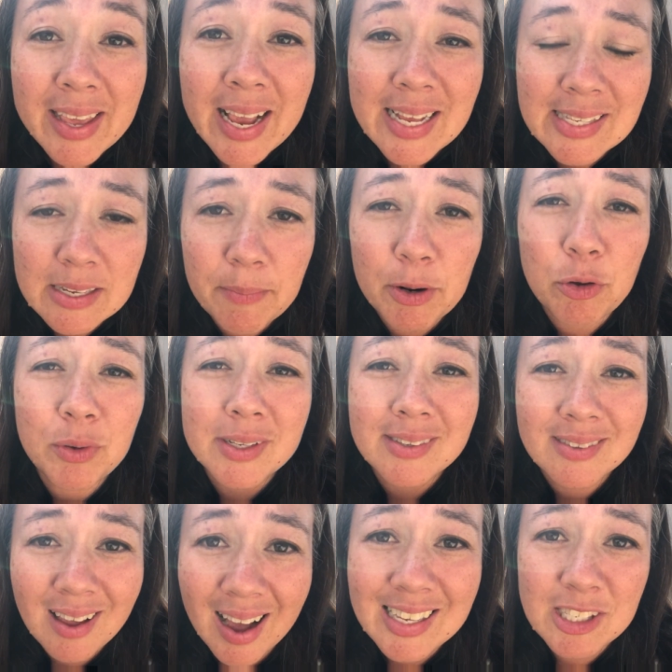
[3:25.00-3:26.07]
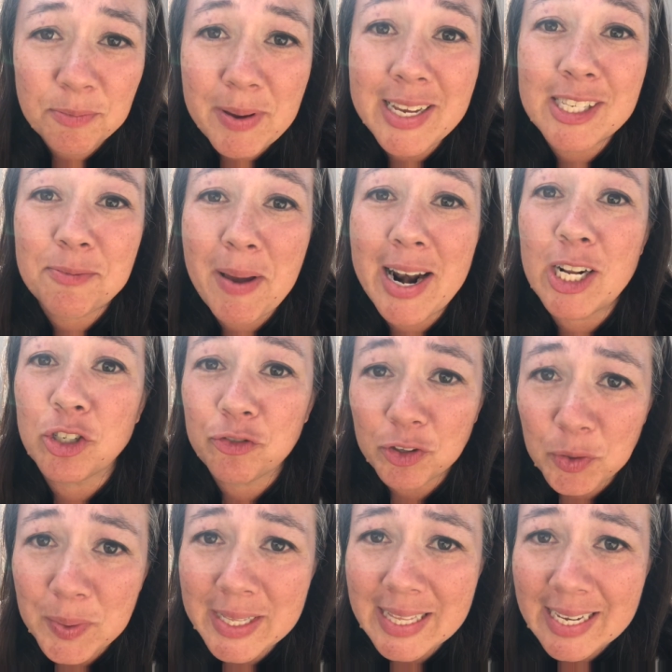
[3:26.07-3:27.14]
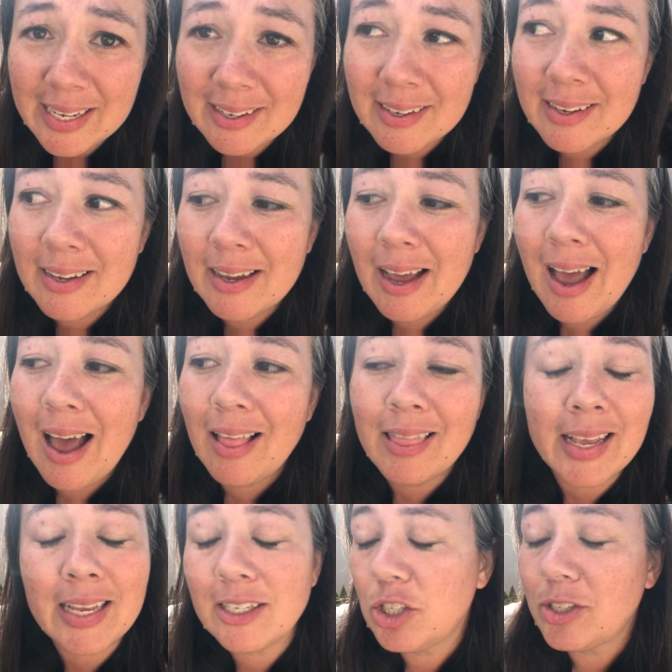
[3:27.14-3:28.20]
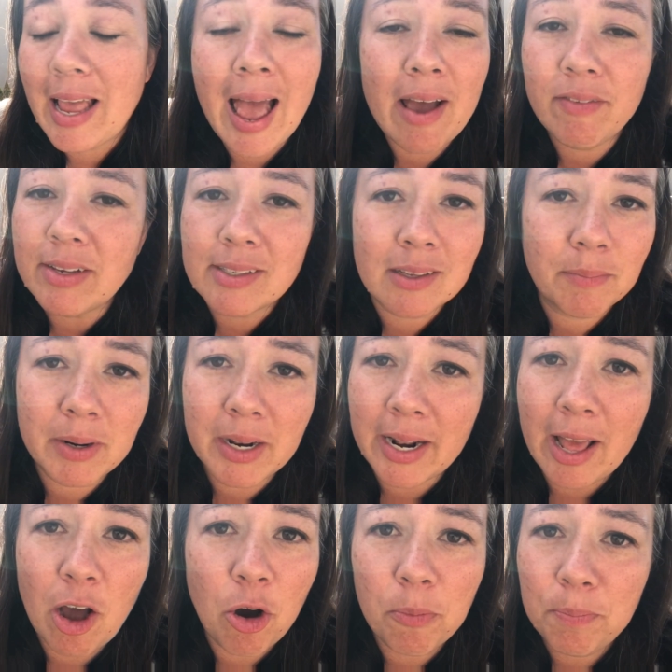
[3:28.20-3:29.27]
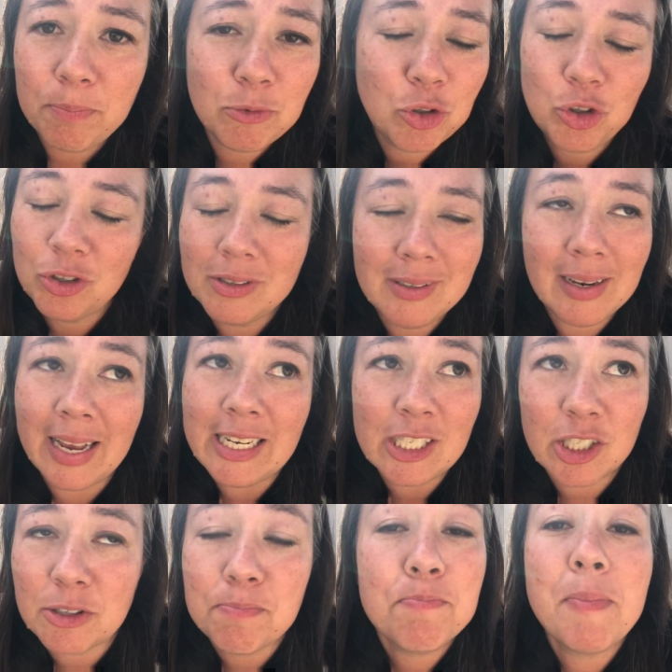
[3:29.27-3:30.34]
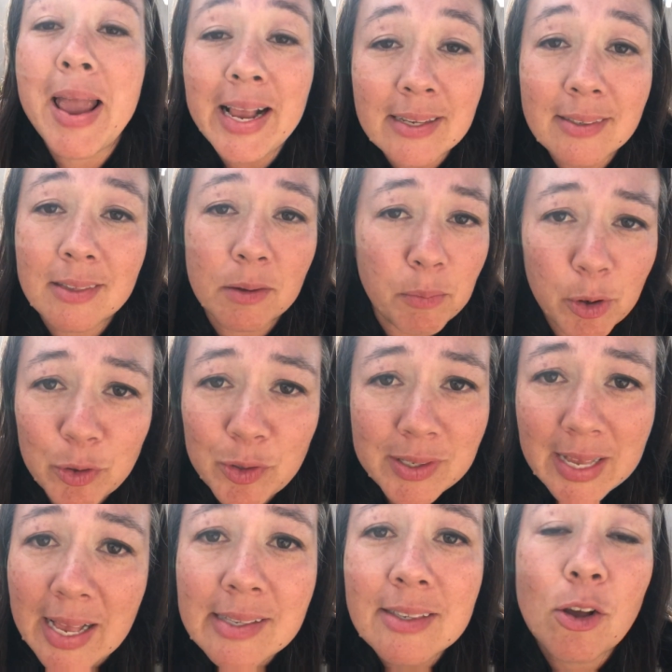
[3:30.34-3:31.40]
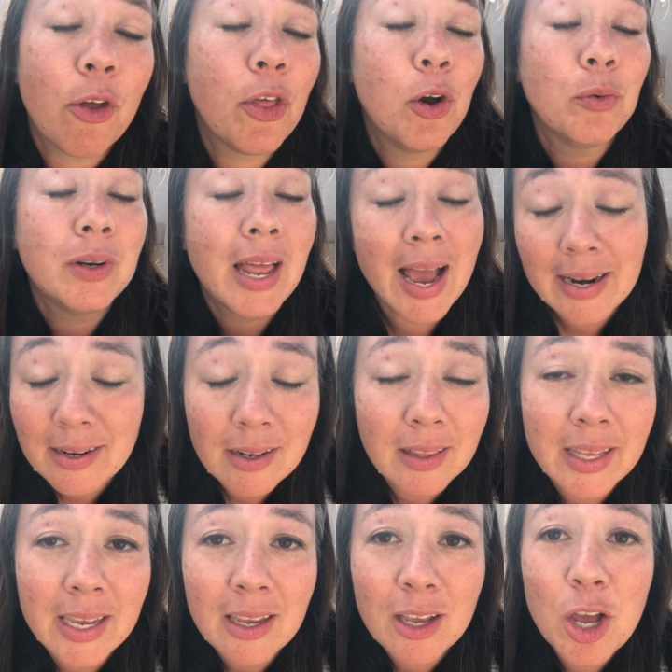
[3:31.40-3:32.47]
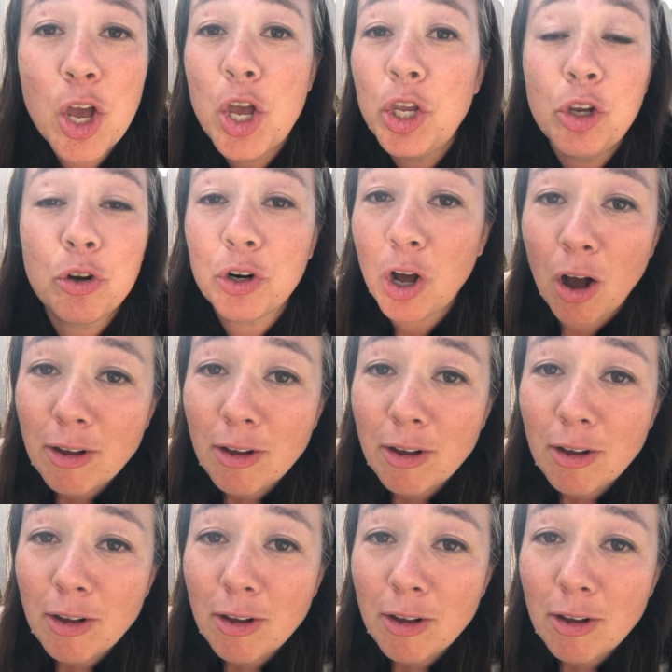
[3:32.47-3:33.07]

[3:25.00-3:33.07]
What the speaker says: I think as somebody who does not speak Spanish fluently, like just having somebody to help, it just makes the most sense. Although technically you could